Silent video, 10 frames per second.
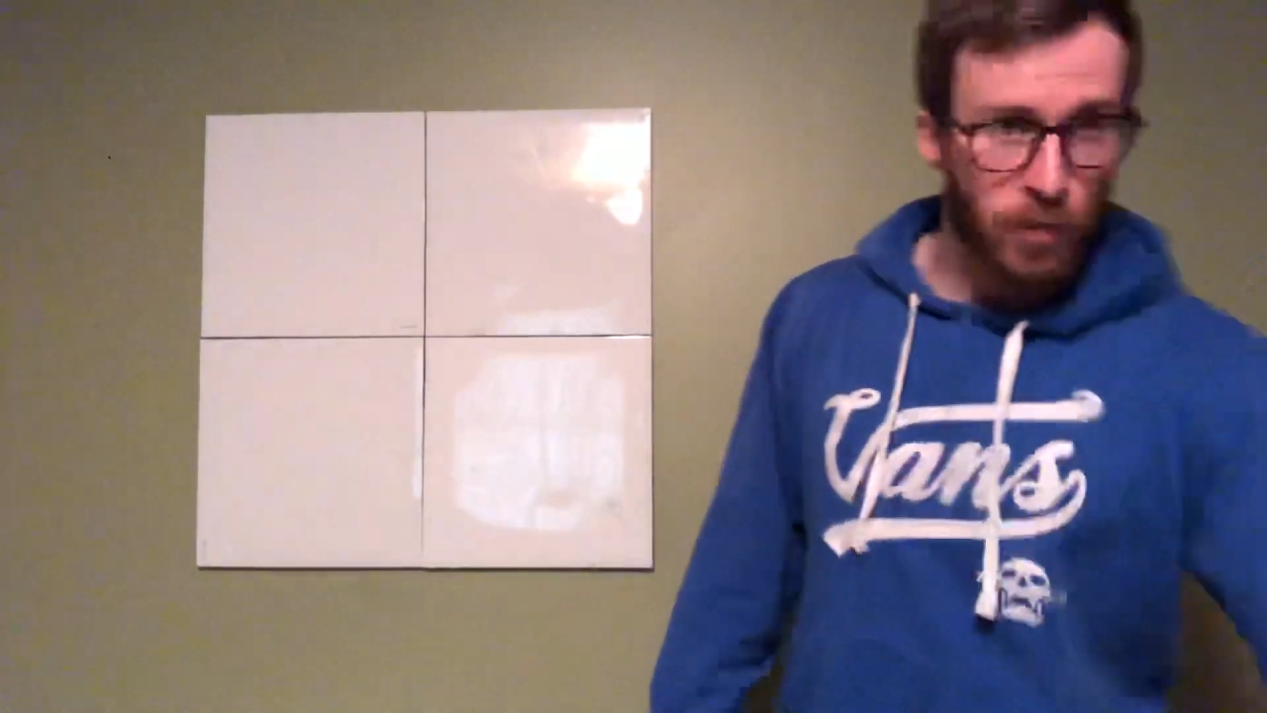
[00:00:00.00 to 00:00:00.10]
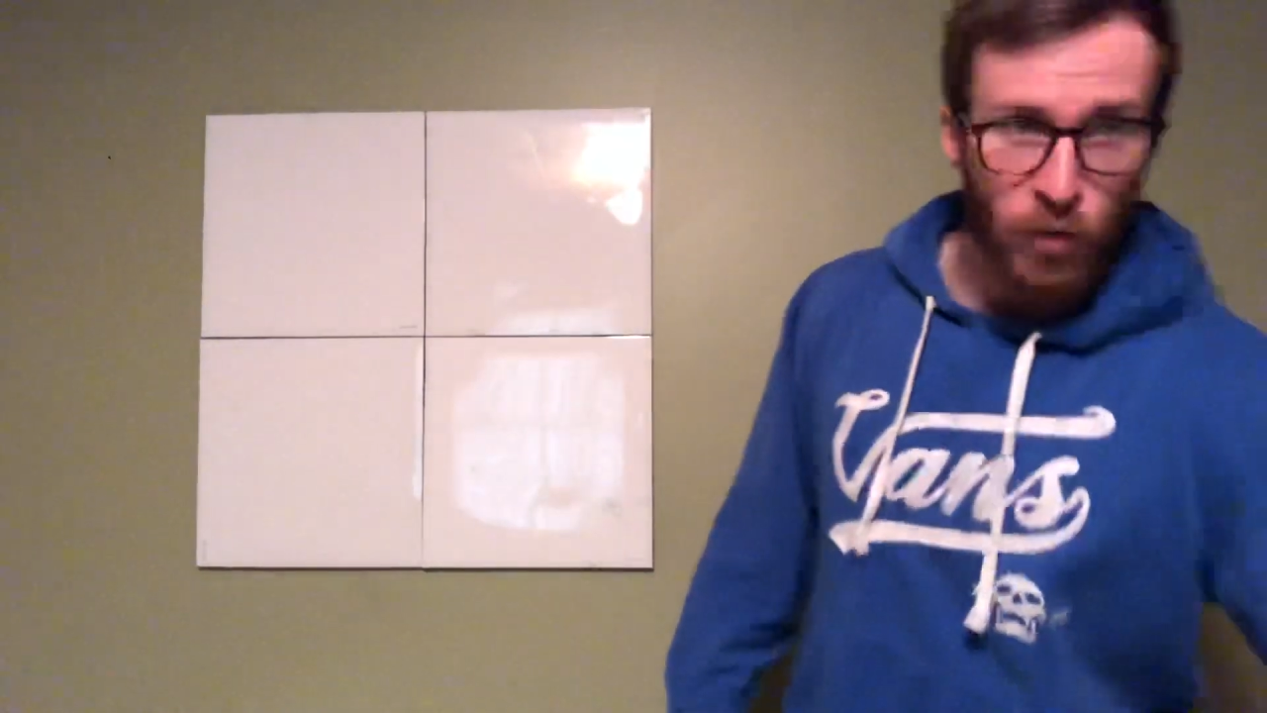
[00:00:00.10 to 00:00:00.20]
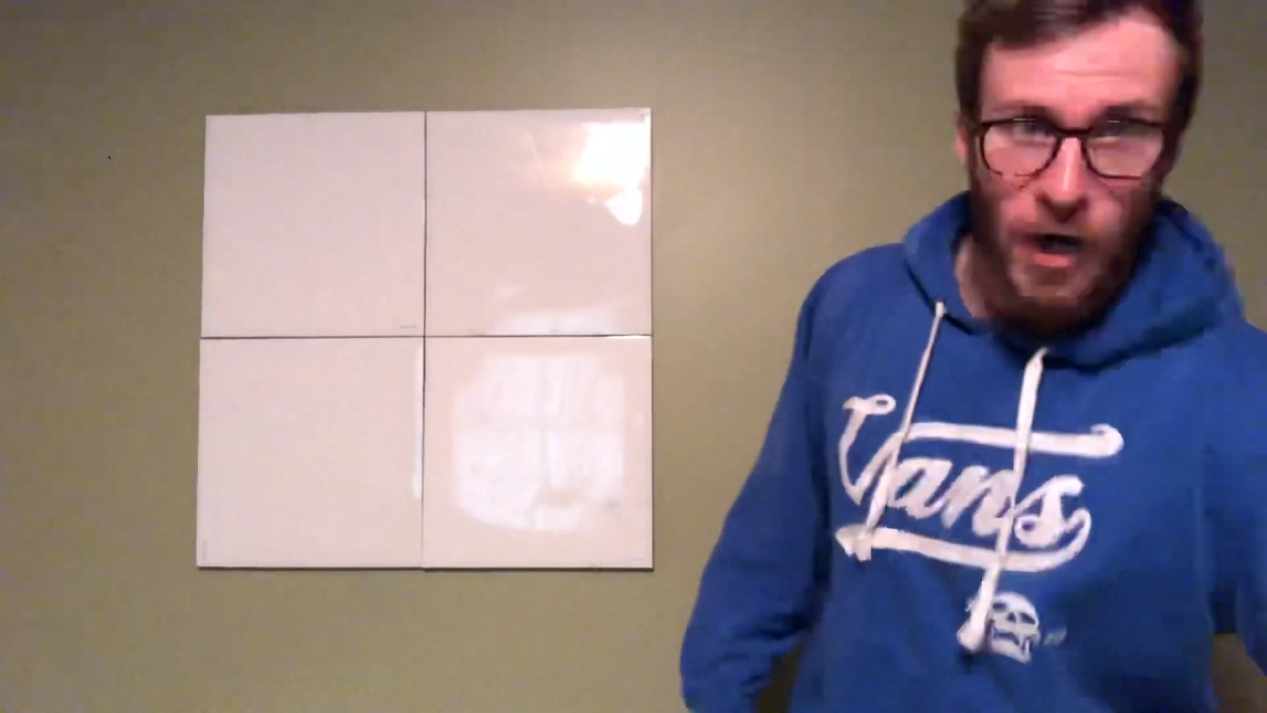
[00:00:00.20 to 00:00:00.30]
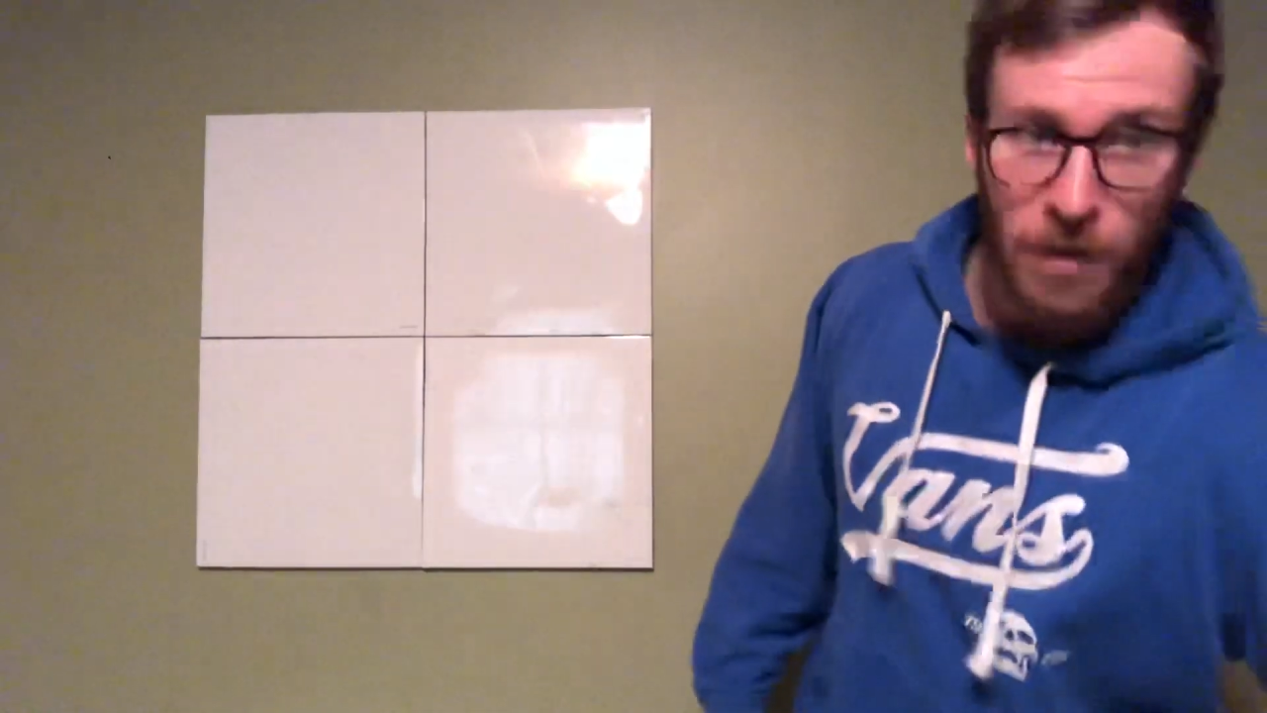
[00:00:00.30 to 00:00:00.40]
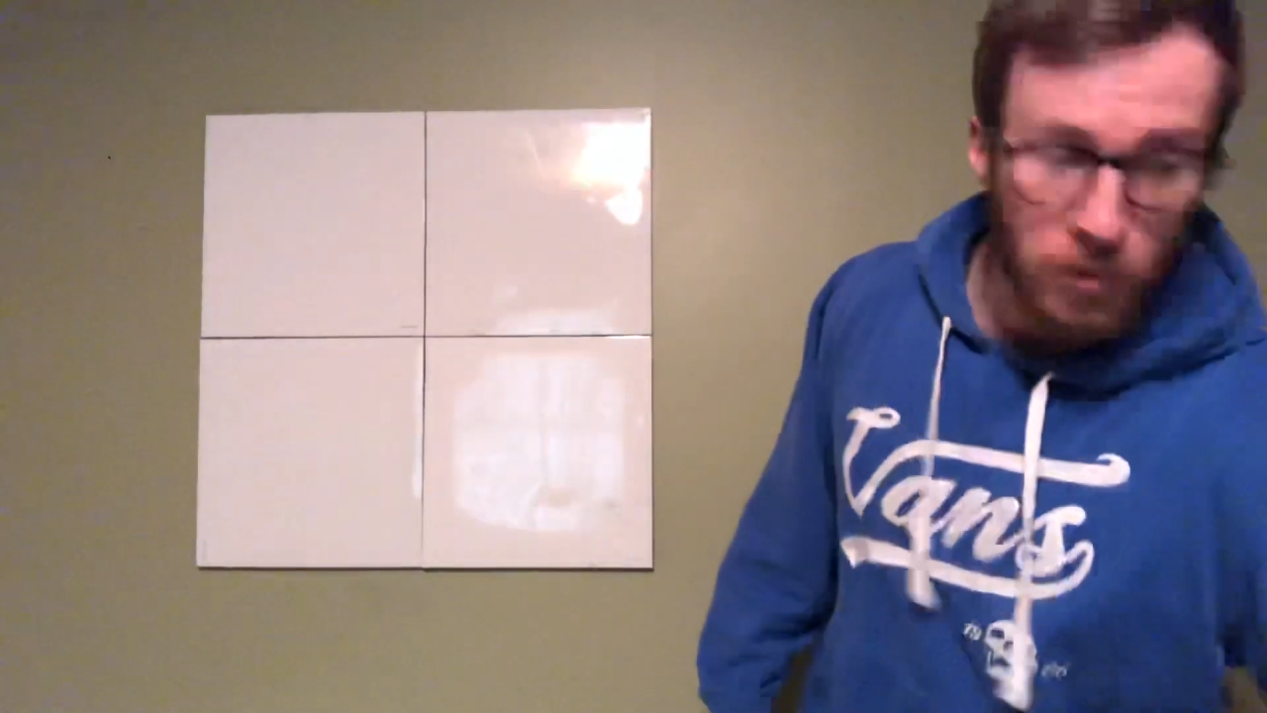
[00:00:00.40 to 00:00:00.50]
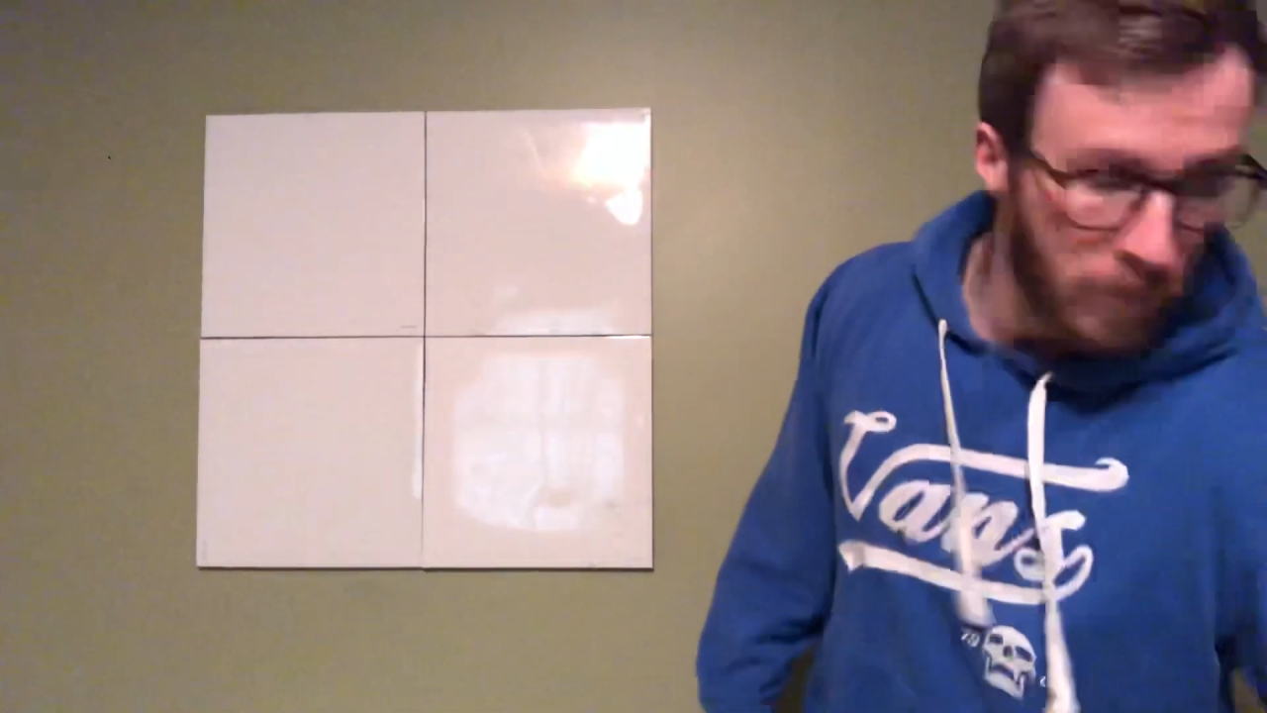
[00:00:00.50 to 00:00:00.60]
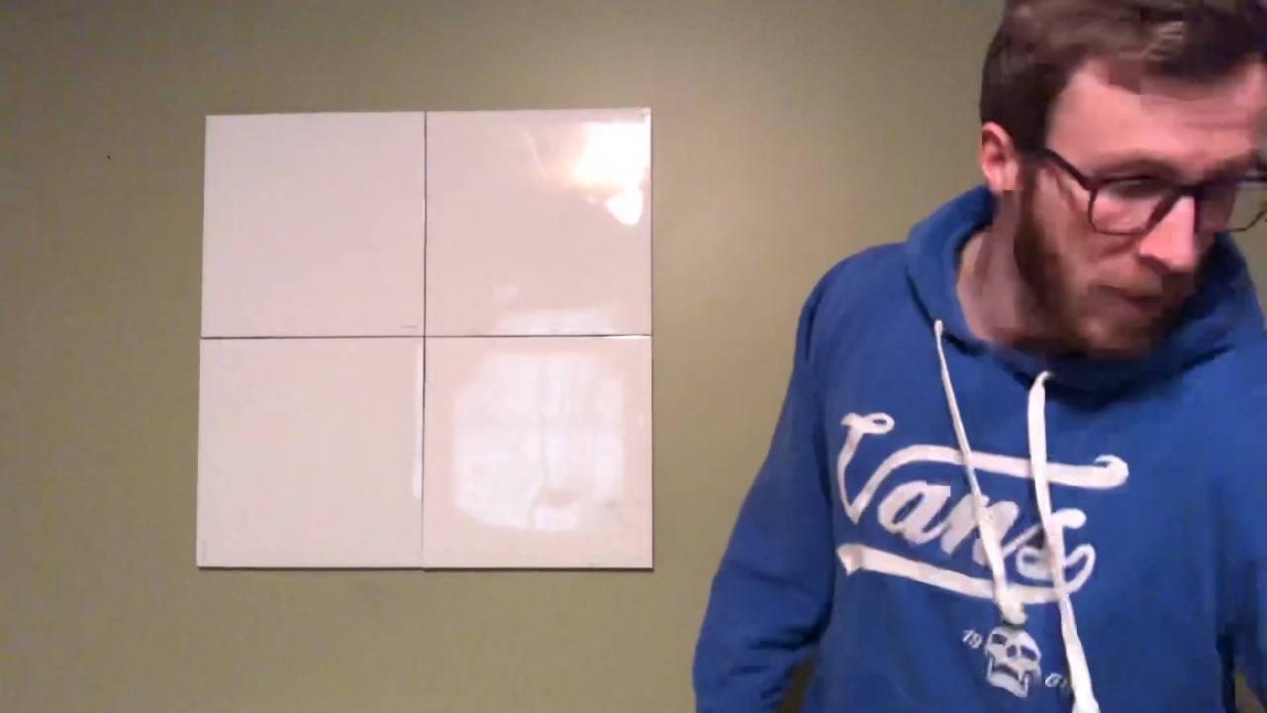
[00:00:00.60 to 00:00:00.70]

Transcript: problem